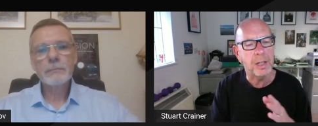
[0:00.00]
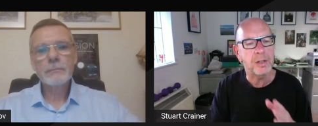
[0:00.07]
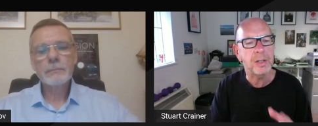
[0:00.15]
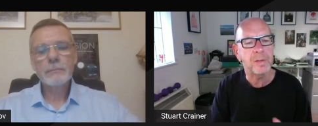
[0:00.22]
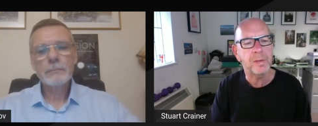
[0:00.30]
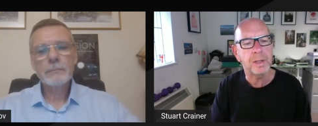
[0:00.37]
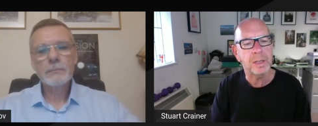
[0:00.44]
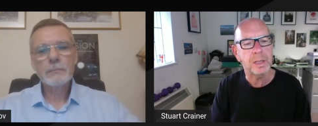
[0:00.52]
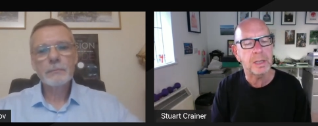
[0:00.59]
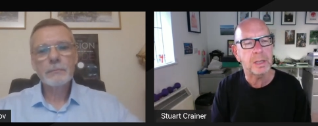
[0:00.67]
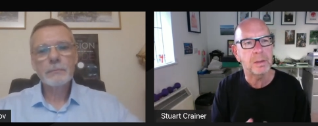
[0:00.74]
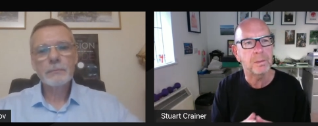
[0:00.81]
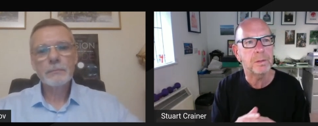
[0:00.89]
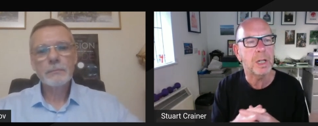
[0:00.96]
Speaker 1: there different
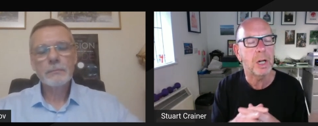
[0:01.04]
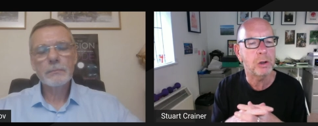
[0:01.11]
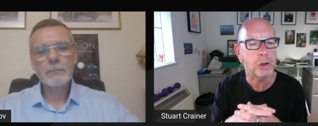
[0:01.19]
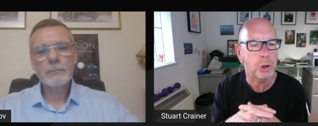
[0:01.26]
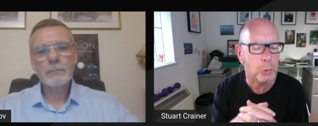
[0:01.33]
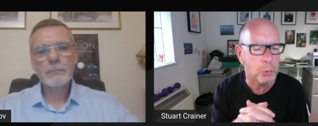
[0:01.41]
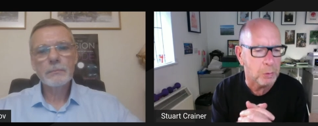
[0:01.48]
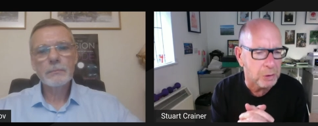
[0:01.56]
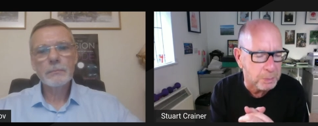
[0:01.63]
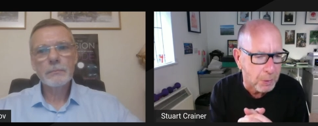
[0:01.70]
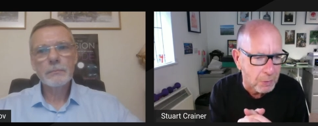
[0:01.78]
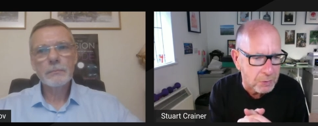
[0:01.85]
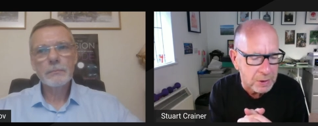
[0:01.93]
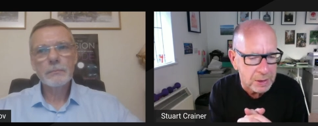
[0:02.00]
cultural
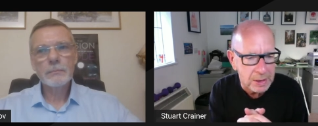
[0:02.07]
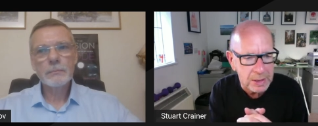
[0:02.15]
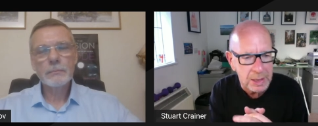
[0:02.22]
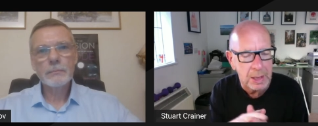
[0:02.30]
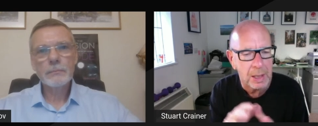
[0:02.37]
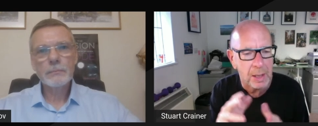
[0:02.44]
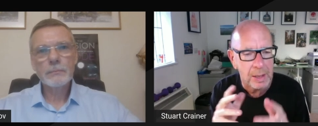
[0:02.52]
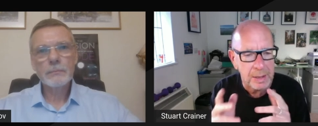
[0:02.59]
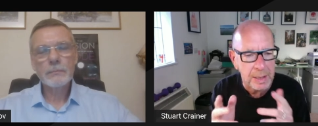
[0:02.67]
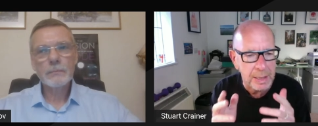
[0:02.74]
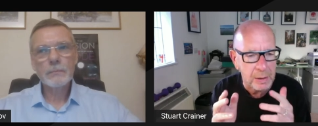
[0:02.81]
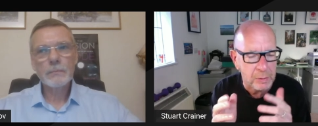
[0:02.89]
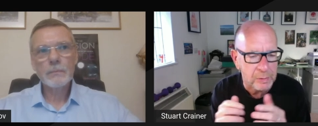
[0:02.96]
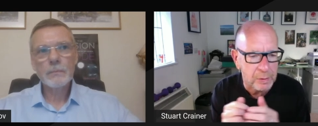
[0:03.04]
responses to the
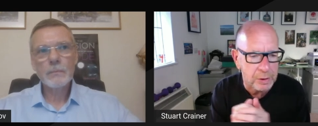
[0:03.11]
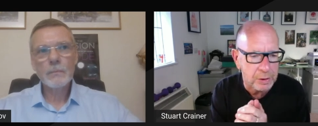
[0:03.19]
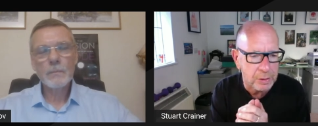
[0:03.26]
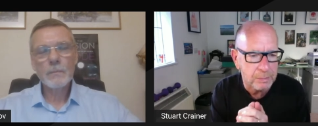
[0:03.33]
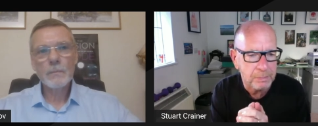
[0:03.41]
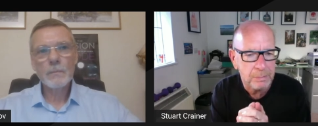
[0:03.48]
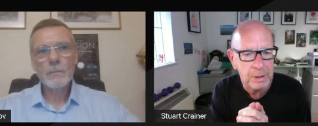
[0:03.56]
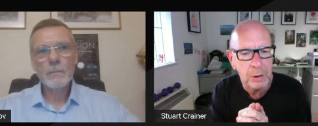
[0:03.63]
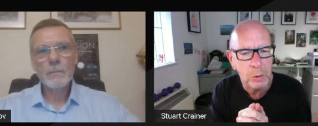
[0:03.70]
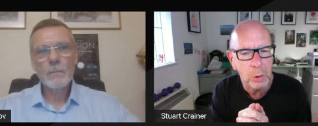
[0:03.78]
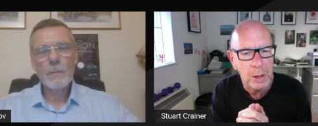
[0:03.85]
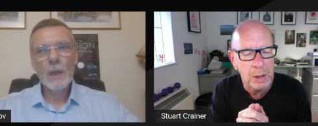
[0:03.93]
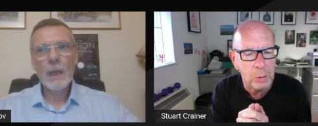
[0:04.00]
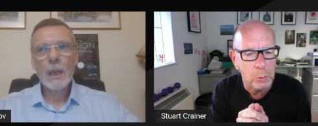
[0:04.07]
idea of vision in
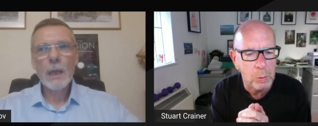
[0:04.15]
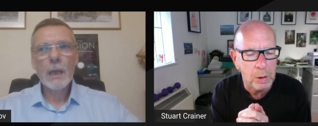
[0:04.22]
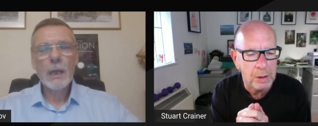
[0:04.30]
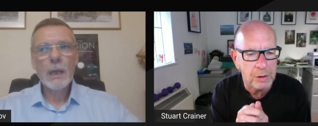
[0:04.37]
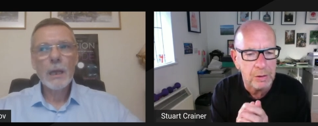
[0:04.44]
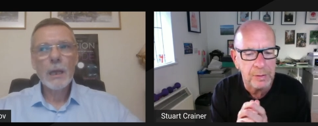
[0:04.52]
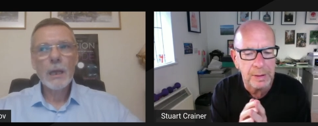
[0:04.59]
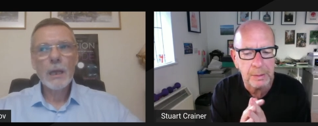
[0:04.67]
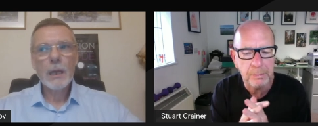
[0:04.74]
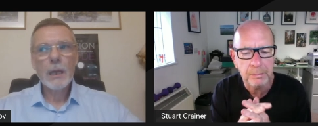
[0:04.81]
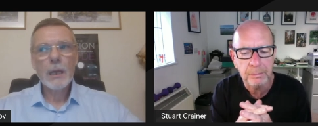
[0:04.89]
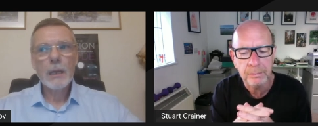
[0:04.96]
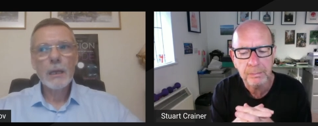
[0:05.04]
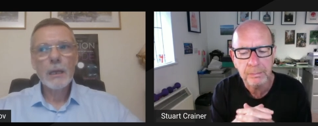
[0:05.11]
your in your work? Do you think?
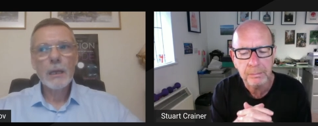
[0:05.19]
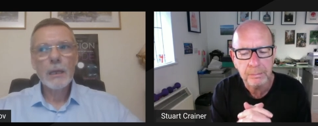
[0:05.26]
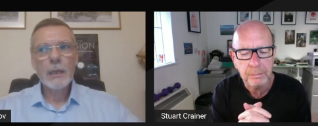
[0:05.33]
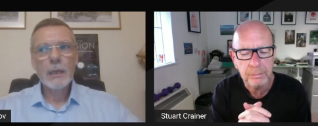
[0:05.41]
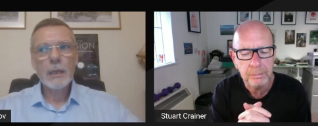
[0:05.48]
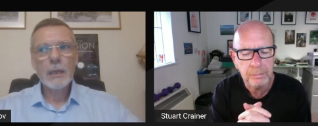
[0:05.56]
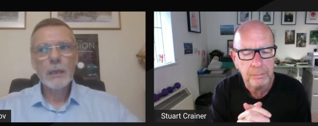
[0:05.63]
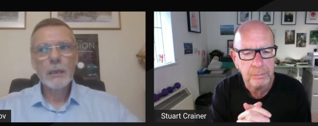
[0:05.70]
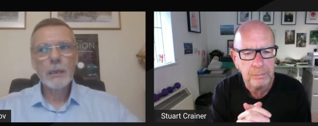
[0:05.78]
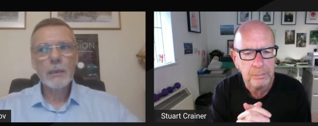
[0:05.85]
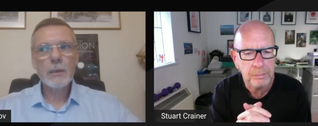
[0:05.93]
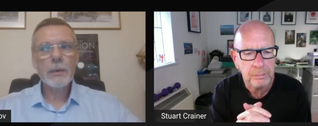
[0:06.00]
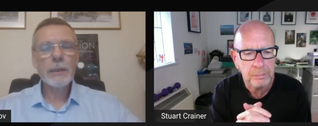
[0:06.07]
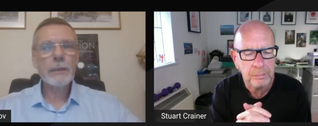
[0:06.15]

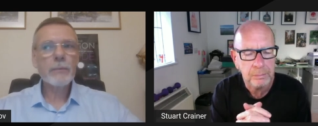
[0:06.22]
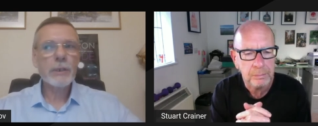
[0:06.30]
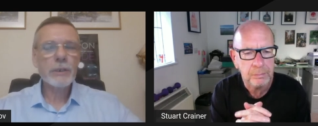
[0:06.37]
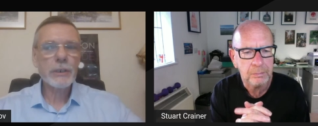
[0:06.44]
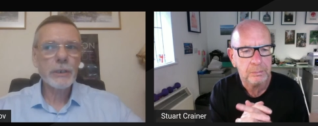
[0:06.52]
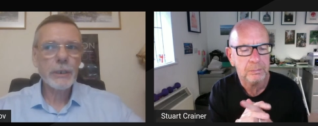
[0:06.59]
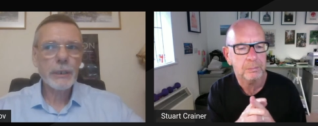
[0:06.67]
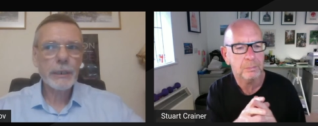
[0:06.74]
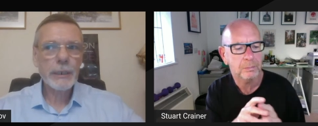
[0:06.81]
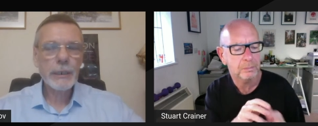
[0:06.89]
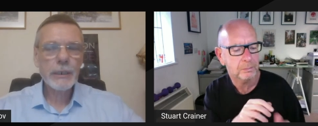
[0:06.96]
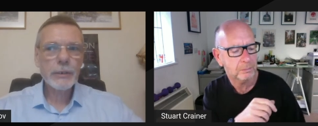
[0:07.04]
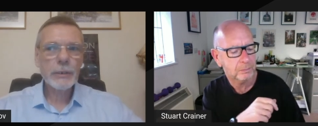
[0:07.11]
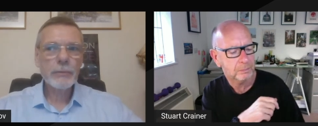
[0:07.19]
Speaker 2: Great question. And
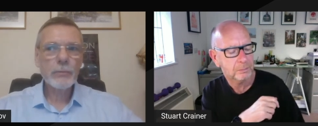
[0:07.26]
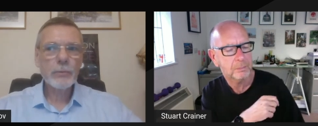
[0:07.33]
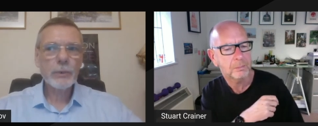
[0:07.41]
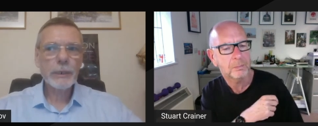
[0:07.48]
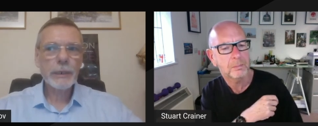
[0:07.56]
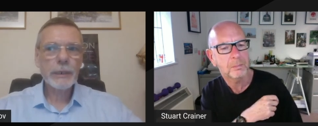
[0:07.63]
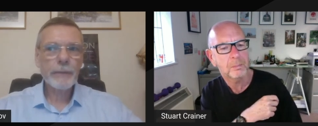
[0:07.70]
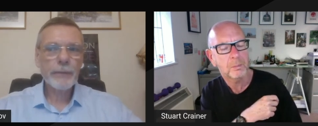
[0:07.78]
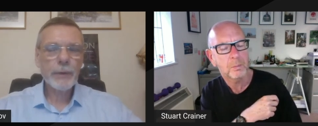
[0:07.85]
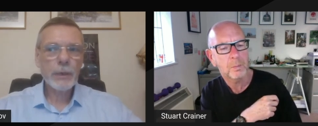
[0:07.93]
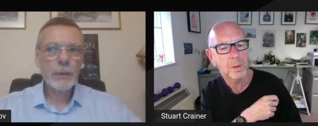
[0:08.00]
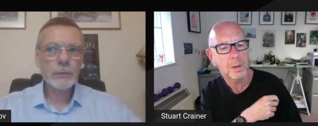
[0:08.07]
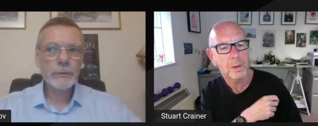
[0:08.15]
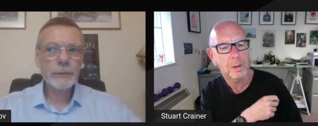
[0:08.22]
actually, what I have
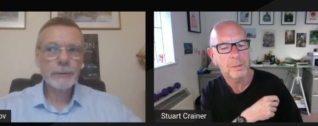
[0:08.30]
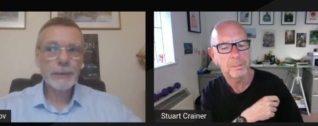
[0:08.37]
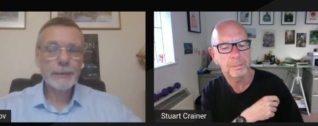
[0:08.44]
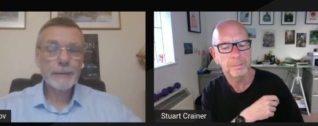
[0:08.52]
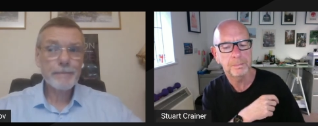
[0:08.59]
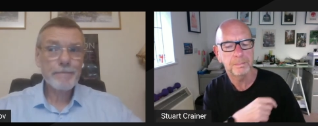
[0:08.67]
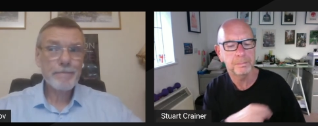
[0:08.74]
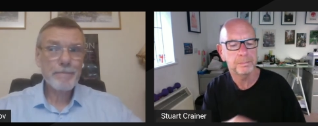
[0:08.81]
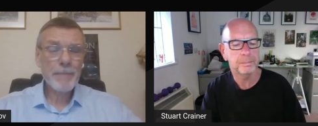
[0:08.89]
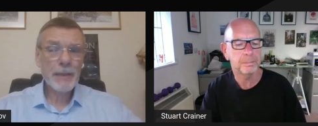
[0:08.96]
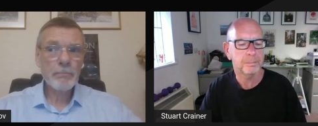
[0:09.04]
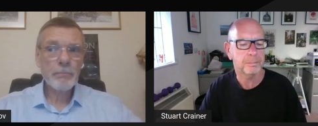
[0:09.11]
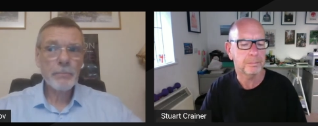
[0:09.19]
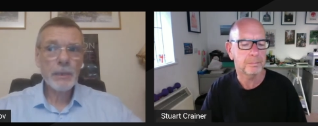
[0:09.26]
found that
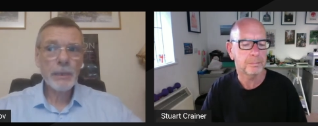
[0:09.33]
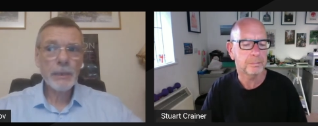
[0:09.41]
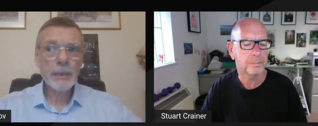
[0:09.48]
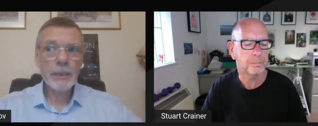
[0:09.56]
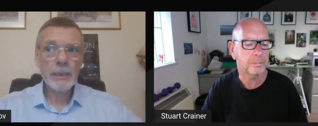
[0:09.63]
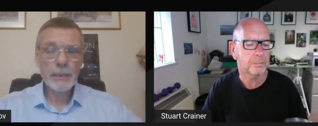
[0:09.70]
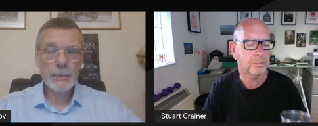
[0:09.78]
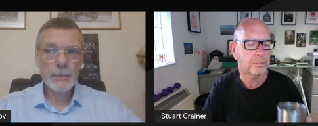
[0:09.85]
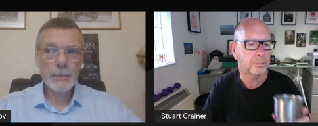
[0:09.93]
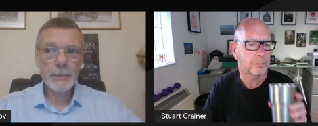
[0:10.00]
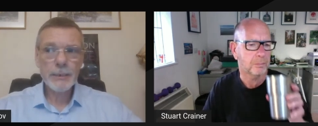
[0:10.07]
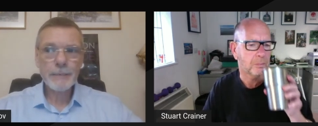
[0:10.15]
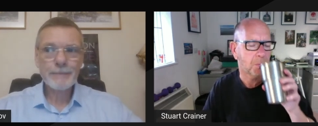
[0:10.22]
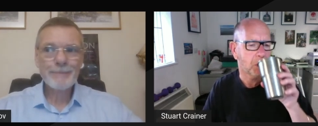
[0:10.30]
in many cases,